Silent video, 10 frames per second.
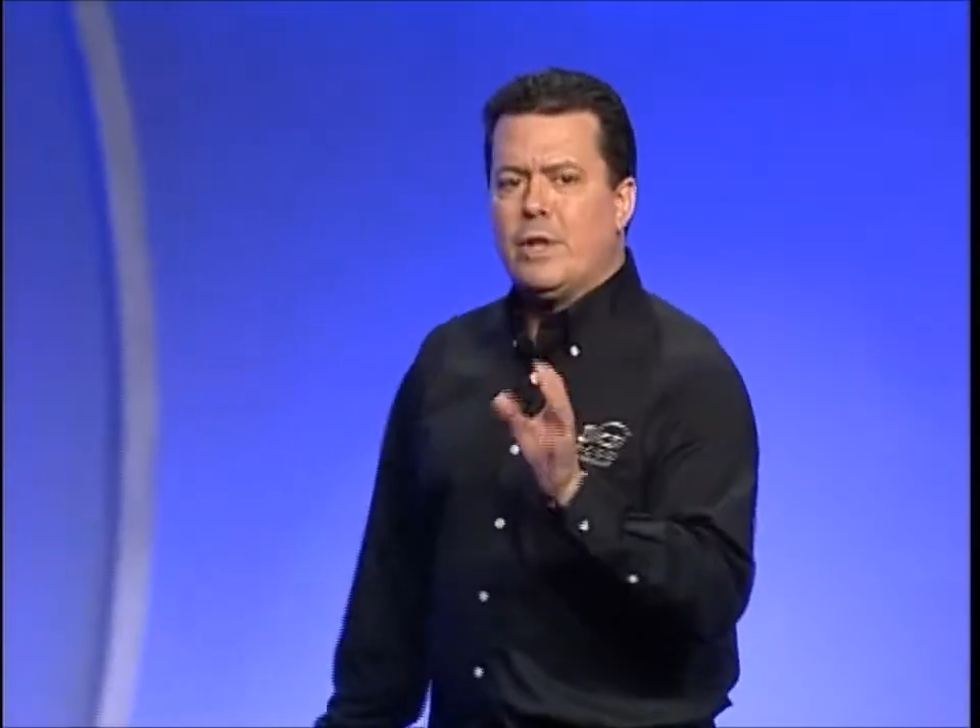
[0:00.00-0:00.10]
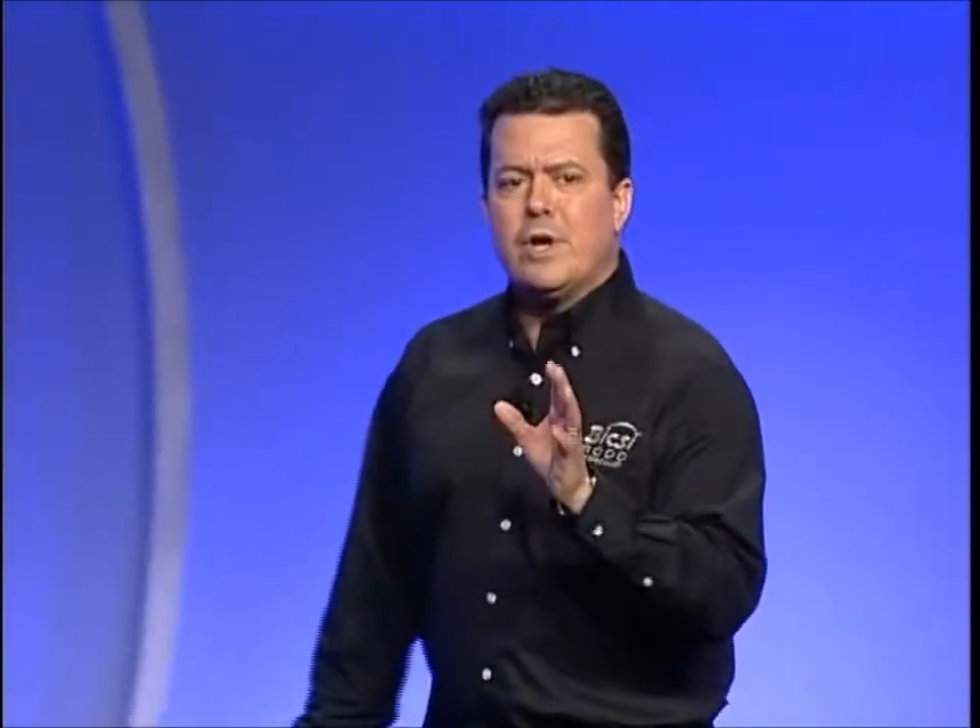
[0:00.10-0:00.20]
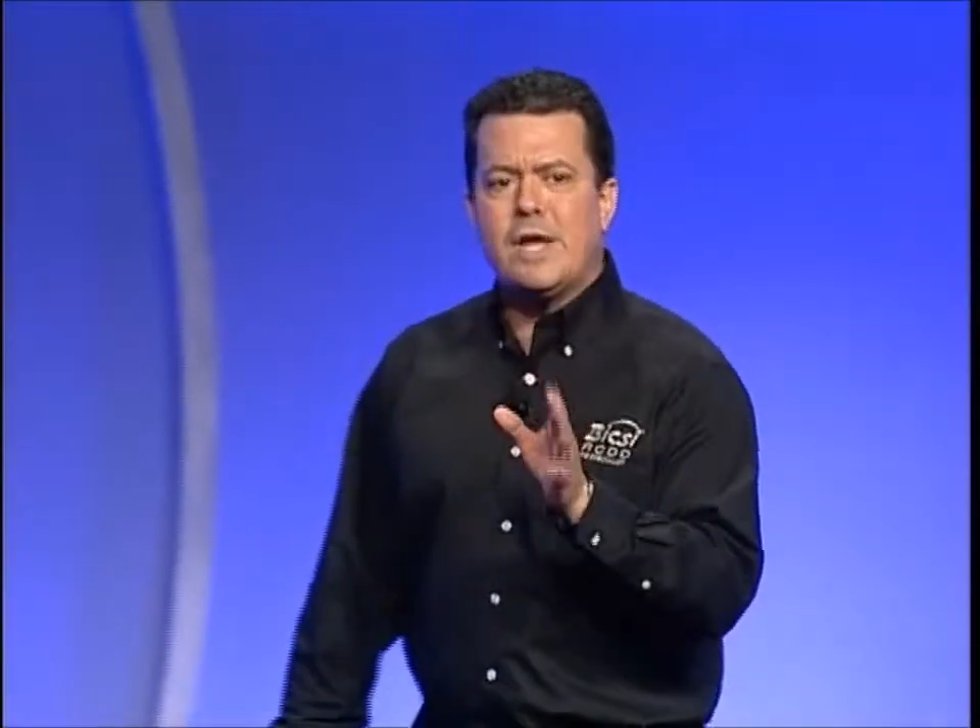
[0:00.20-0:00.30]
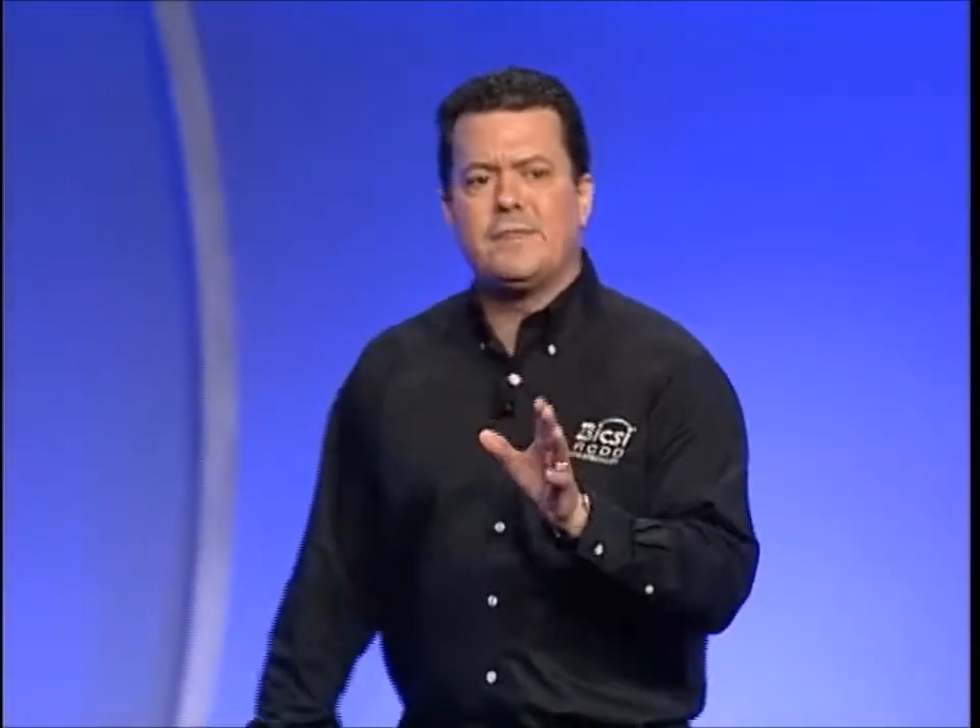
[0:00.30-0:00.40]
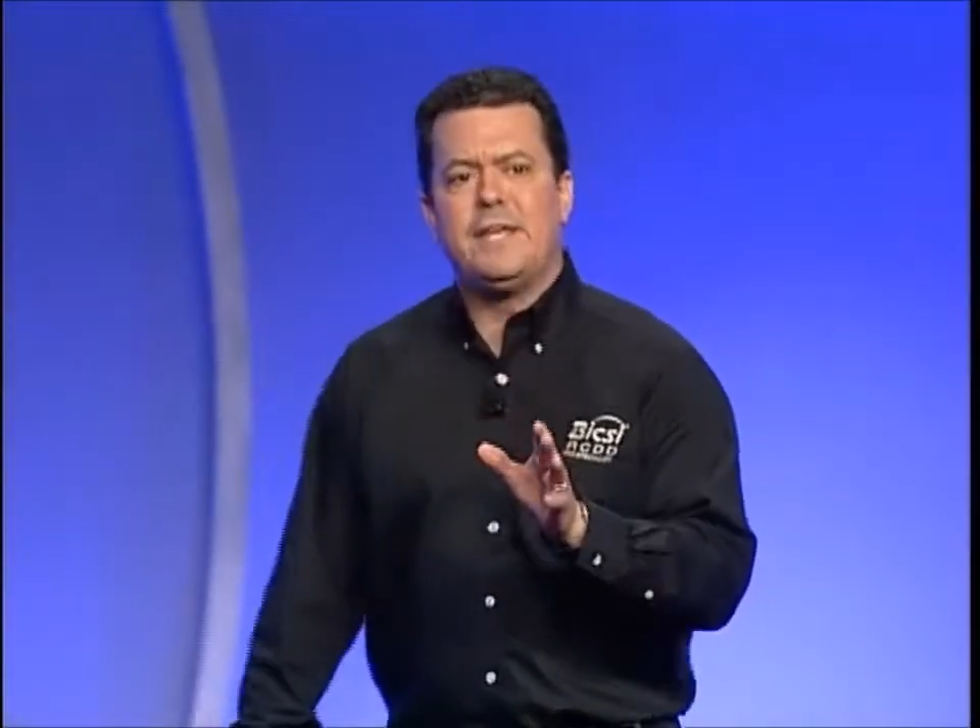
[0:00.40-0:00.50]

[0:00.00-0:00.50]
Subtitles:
we look at